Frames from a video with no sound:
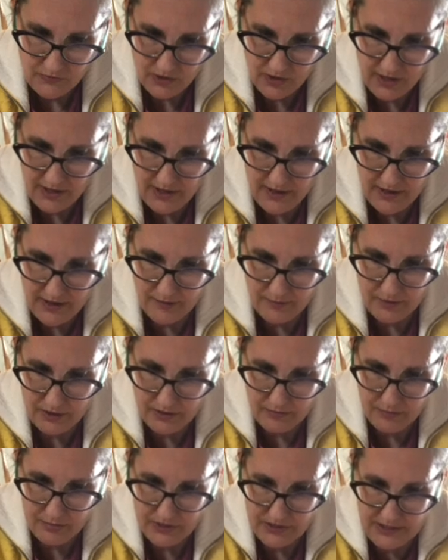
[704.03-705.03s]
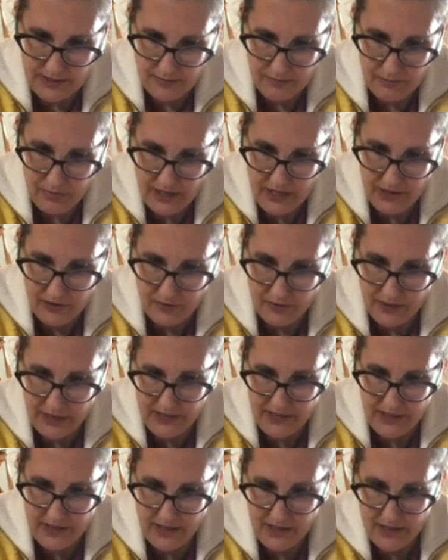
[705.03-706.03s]
Okay, I'm gonna put some pink
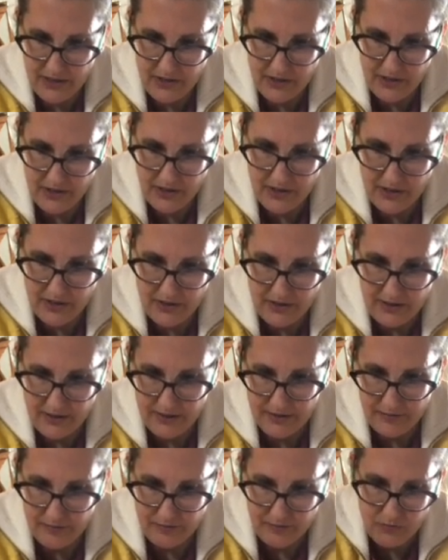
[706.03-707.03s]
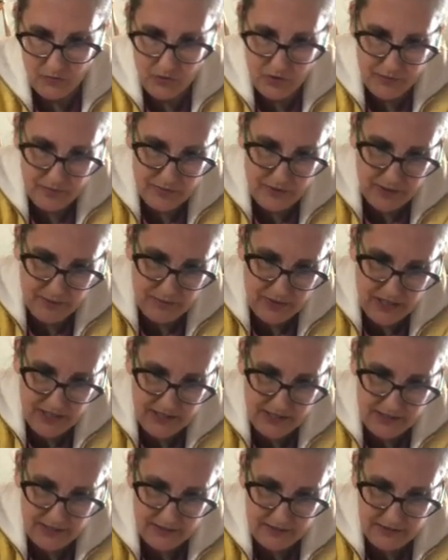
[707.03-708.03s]
right here. Whoop, I'm
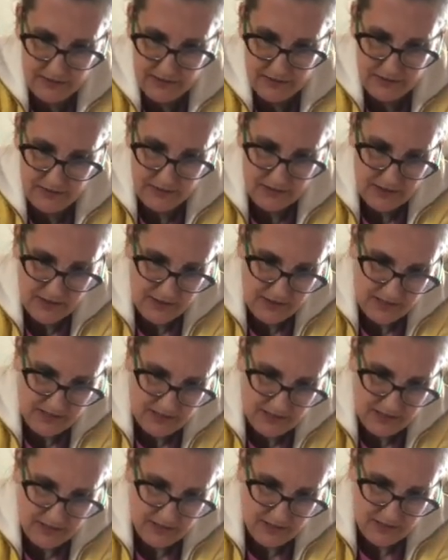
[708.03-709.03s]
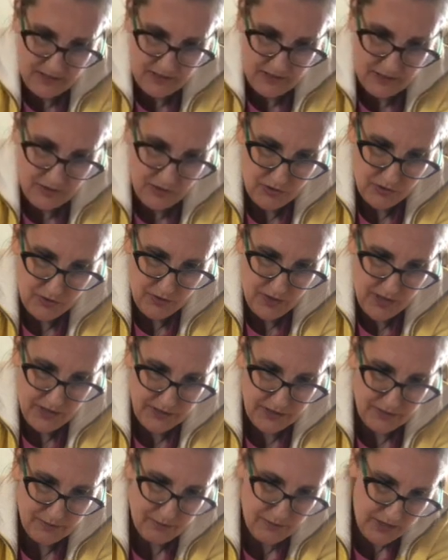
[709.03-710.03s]
getting crud
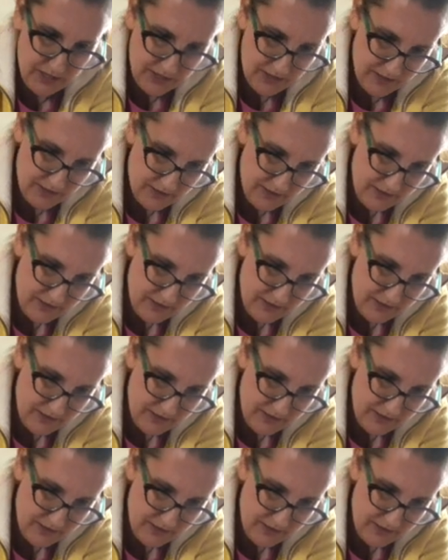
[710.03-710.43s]
in my,